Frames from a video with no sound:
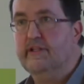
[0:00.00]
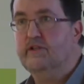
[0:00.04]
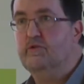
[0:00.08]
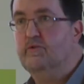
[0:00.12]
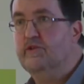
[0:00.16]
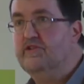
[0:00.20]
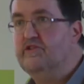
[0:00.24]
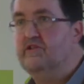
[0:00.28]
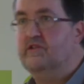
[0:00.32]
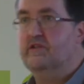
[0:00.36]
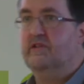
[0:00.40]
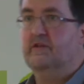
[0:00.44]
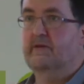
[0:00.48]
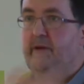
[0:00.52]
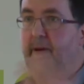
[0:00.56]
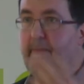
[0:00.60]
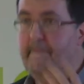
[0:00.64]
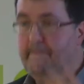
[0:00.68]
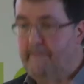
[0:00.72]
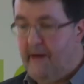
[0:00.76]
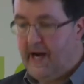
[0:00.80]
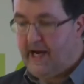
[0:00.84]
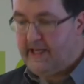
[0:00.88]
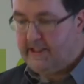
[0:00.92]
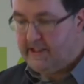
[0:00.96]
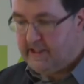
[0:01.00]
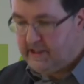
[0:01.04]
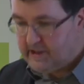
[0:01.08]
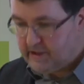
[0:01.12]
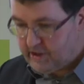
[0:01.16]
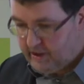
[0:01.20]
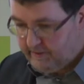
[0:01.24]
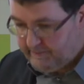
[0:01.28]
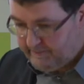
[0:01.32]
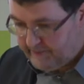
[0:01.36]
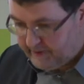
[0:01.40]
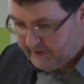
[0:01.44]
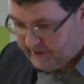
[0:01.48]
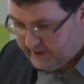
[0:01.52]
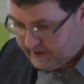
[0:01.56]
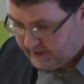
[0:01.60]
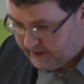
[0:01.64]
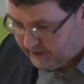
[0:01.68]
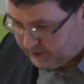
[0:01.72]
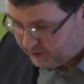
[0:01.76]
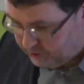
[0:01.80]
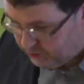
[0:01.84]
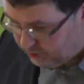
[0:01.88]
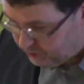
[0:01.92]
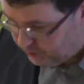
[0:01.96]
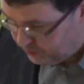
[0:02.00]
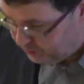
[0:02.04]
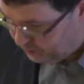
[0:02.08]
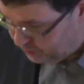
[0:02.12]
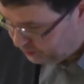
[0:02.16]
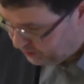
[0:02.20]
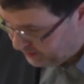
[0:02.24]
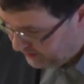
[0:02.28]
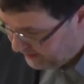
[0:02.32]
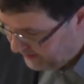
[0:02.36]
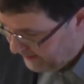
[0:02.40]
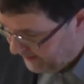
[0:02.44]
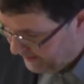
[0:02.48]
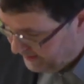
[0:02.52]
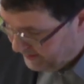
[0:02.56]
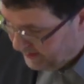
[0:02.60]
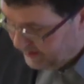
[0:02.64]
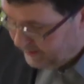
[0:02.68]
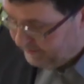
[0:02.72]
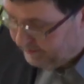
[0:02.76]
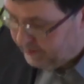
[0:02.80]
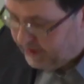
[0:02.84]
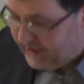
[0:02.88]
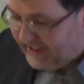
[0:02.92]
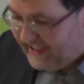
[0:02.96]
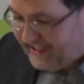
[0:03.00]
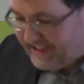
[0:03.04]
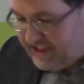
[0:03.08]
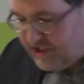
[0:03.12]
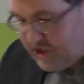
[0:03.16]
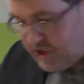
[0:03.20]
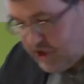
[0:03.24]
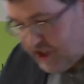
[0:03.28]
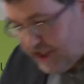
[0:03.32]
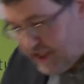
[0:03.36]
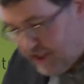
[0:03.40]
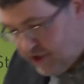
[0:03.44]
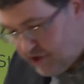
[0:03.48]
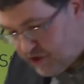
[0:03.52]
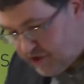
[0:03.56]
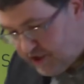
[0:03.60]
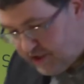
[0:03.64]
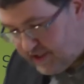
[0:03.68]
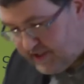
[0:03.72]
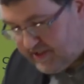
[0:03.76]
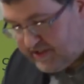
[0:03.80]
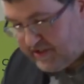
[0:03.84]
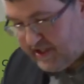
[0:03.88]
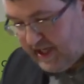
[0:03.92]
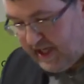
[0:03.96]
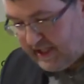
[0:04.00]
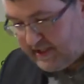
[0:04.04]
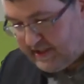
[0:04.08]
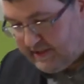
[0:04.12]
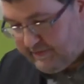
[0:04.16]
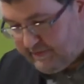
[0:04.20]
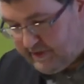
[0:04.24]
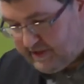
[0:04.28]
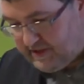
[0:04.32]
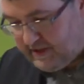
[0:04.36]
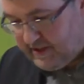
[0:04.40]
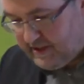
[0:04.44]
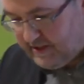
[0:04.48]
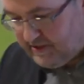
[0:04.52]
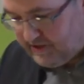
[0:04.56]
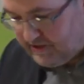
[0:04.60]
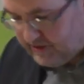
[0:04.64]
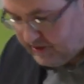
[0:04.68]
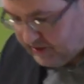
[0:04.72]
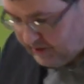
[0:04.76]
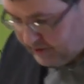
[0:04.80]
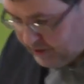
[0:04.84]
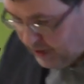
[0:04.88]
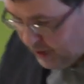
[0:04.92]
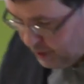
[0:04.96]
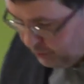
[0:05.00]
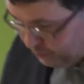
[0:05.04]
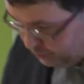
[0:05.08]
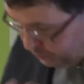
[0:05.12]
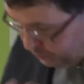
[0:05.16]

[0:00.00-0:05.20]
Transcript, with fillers: It was a mining company in Congo but he had changed his activities uh, now